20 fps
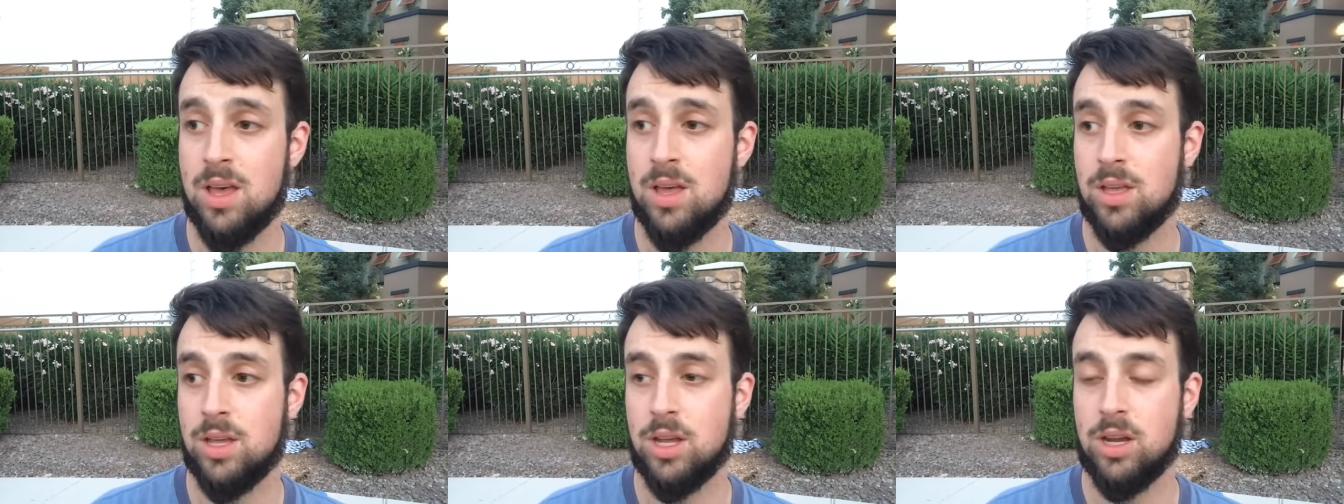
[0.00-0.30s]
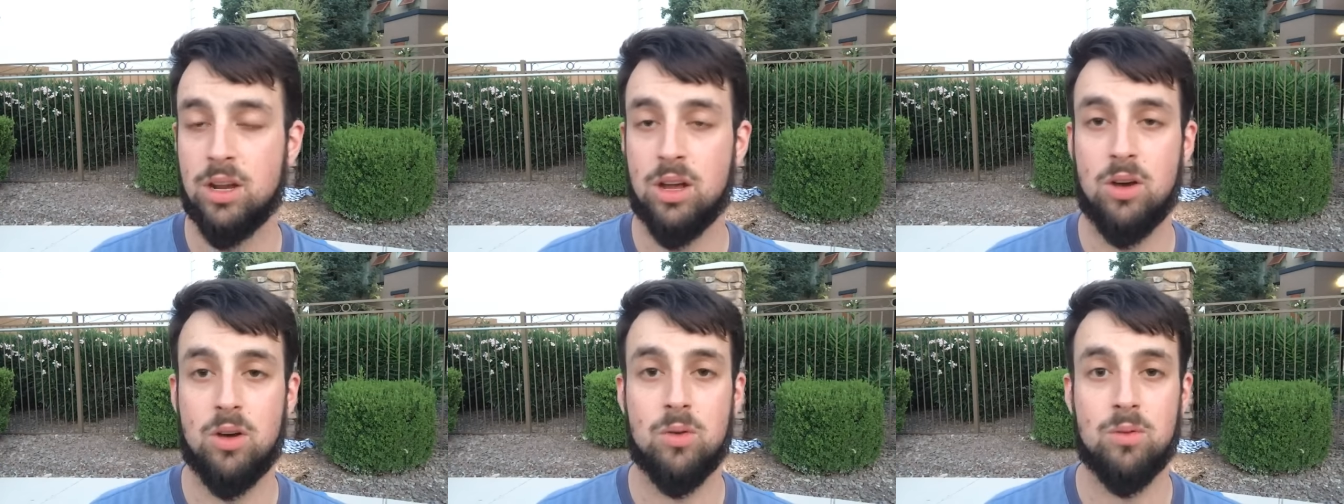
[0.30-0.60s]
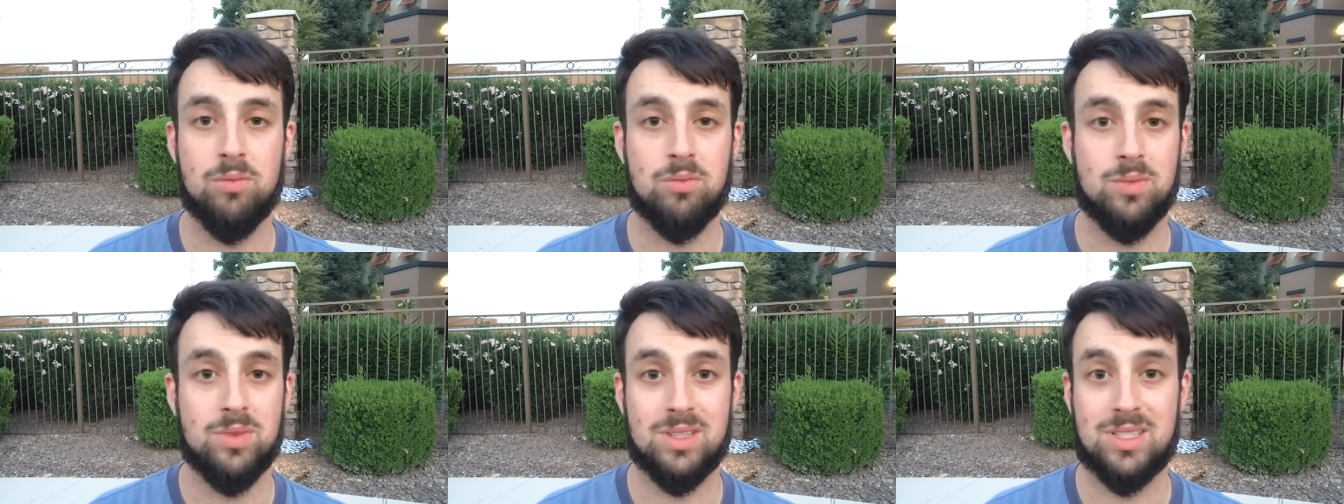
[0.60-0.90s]
you know,
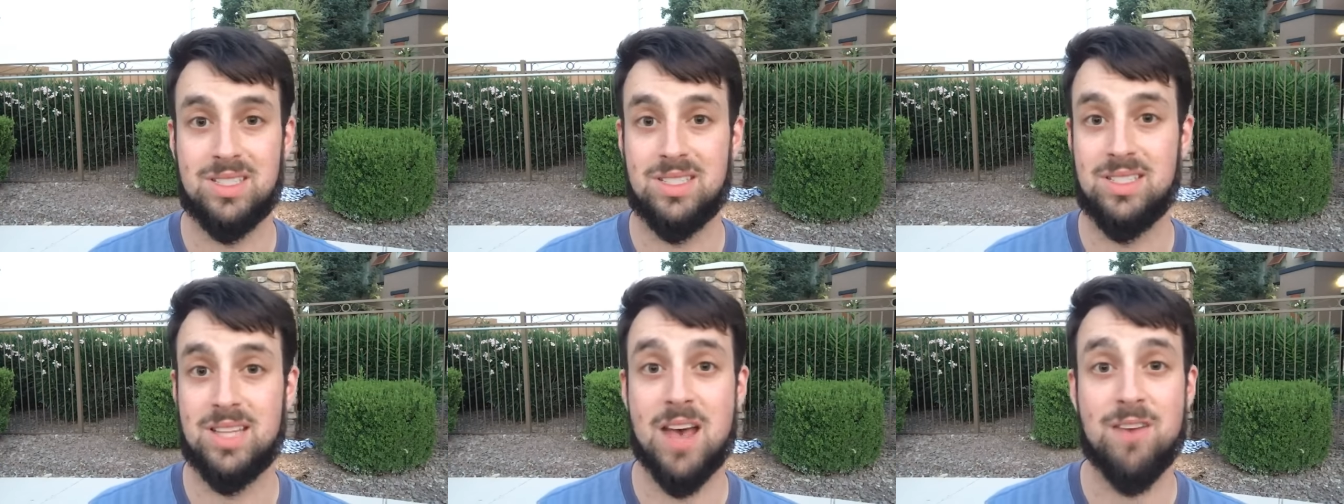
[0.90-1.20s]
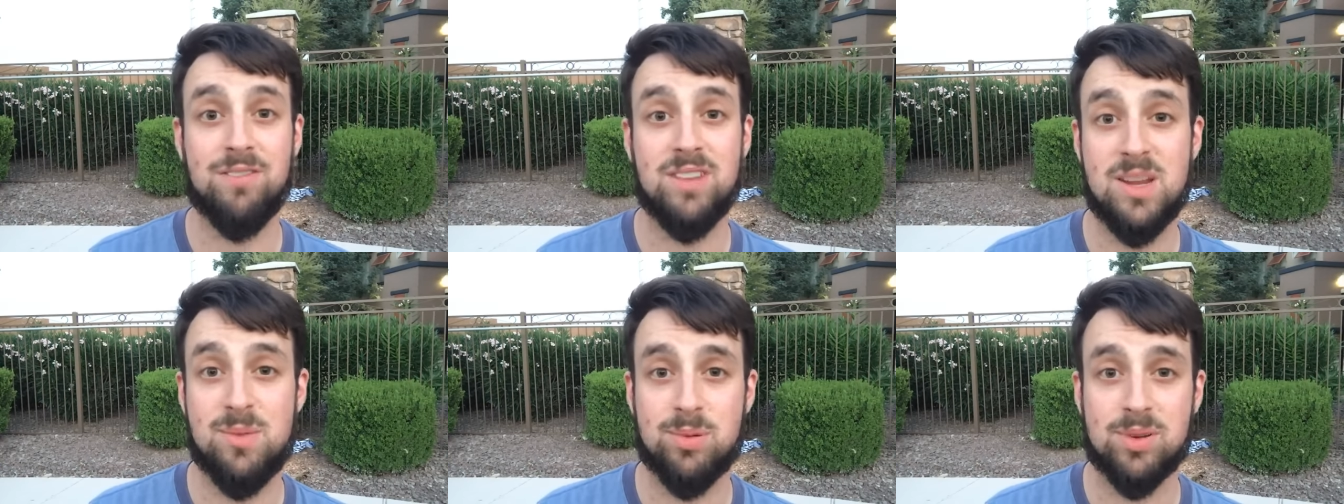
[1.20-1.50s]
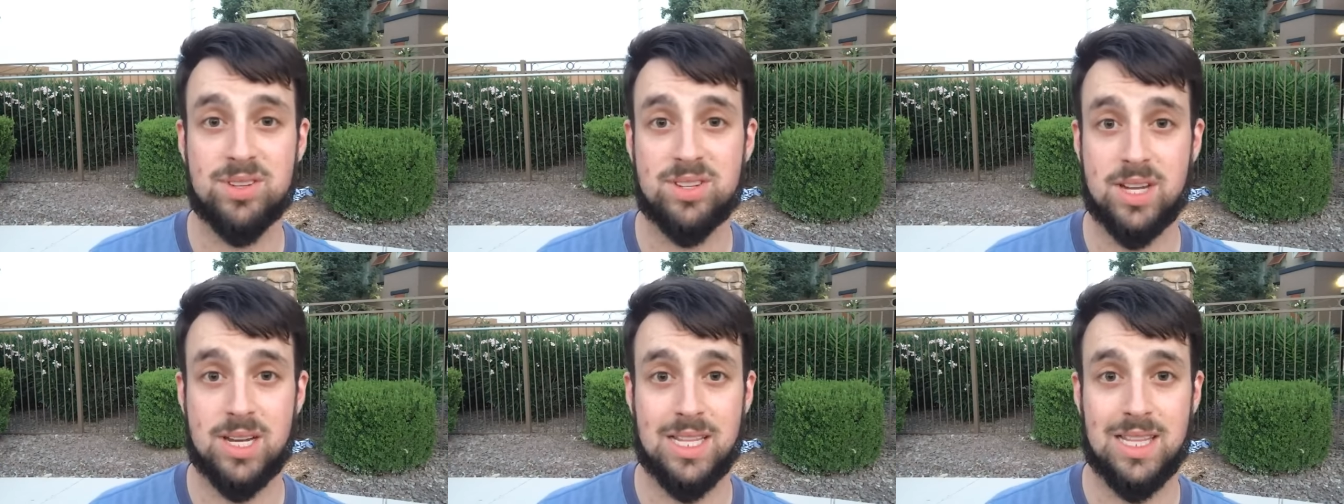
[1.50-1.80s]

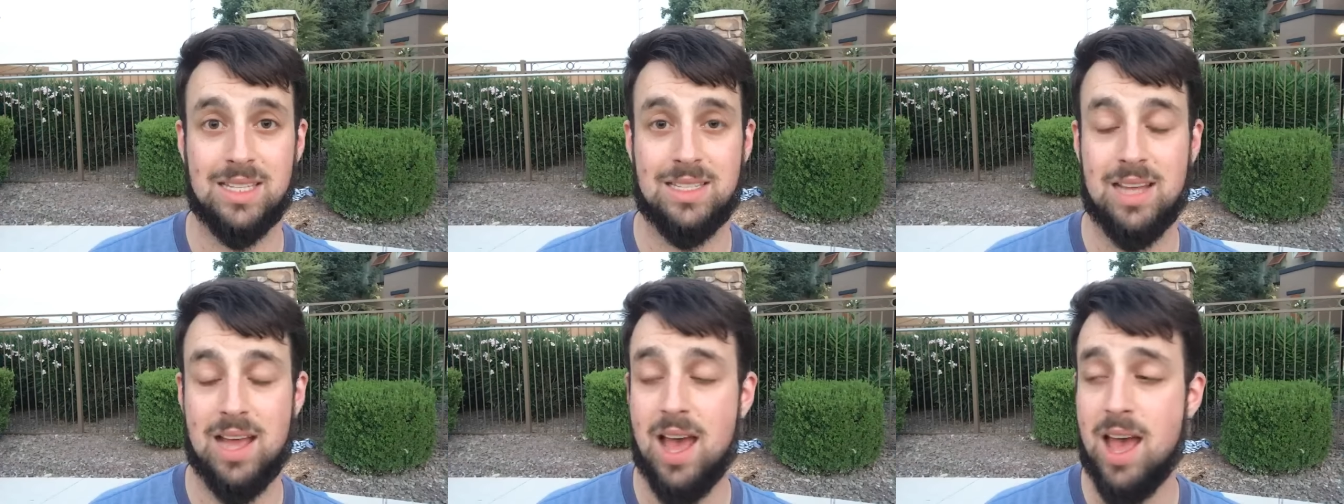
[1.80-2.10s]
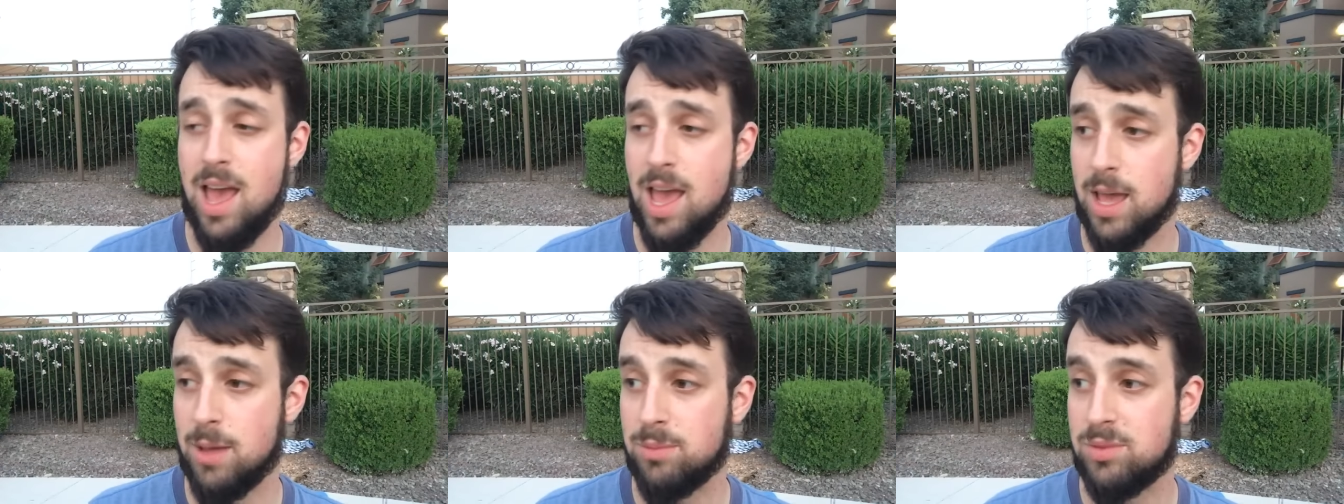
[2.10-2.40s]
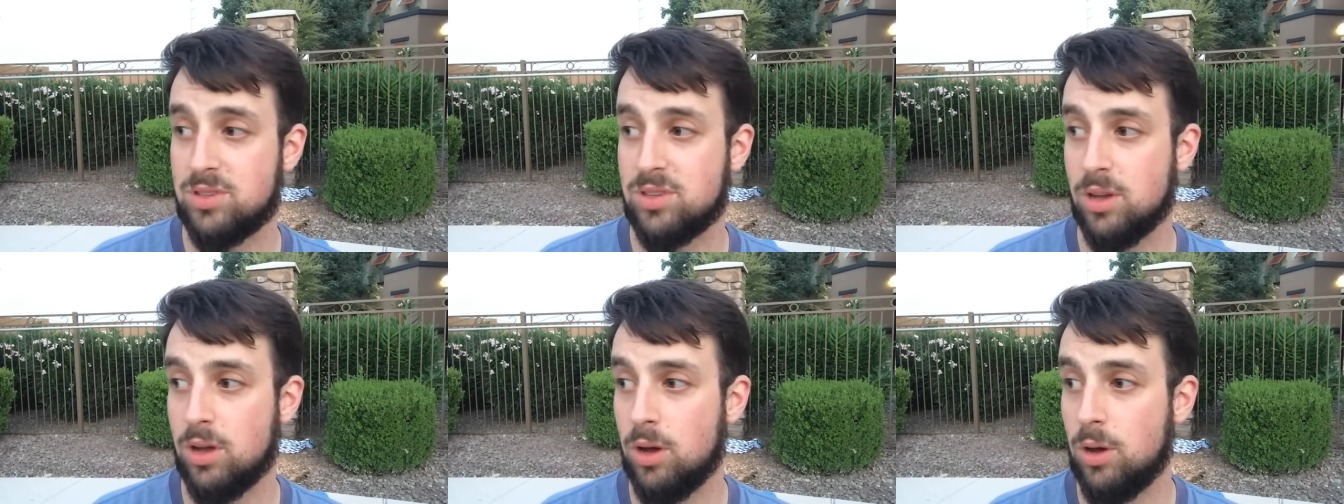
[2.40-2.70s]
70% of the time.
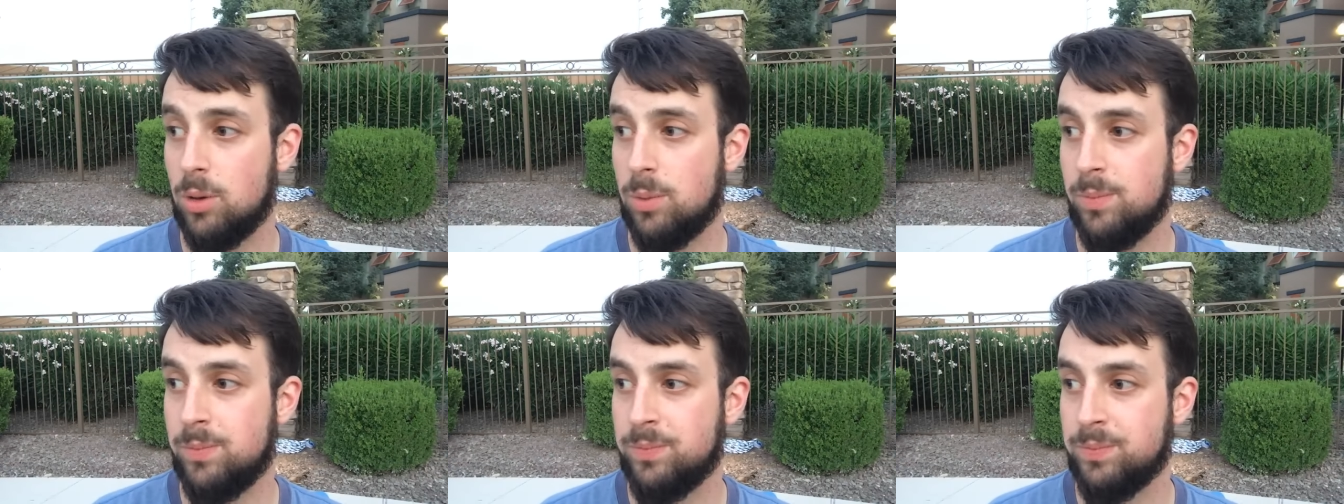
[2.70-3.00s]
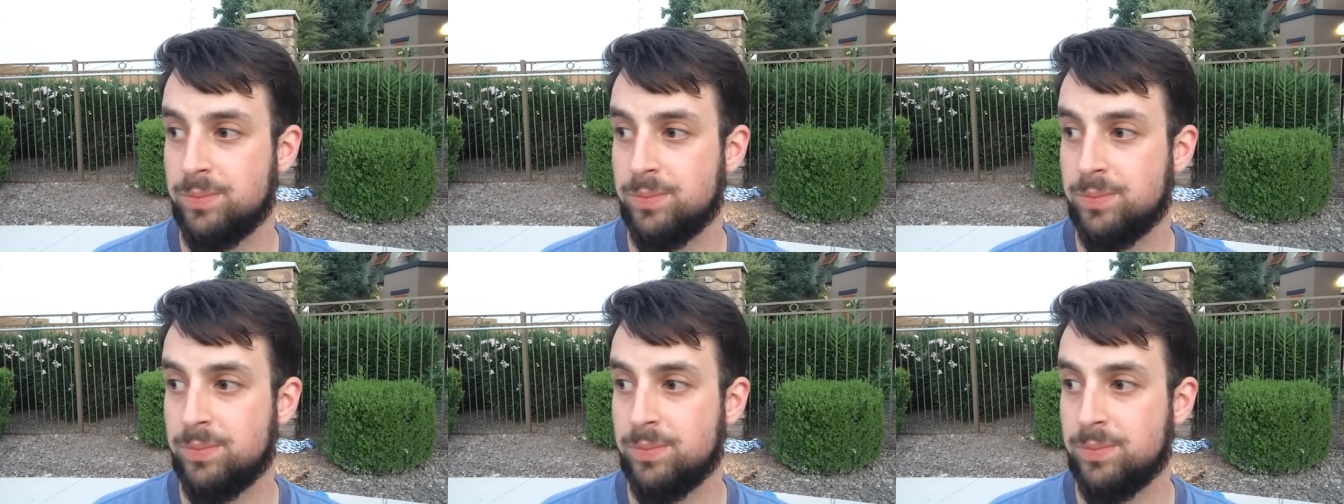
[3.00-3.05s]
So